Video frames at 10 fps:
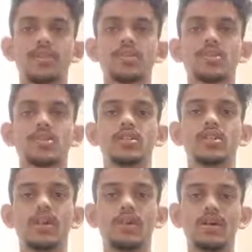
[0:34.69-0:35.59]
In the
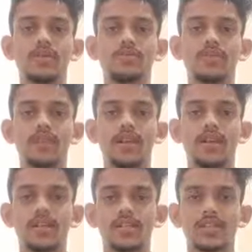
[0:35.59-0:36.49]
Java, an
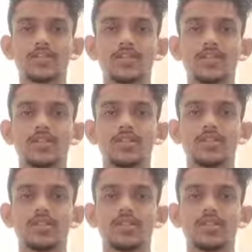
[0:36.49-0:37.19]
exception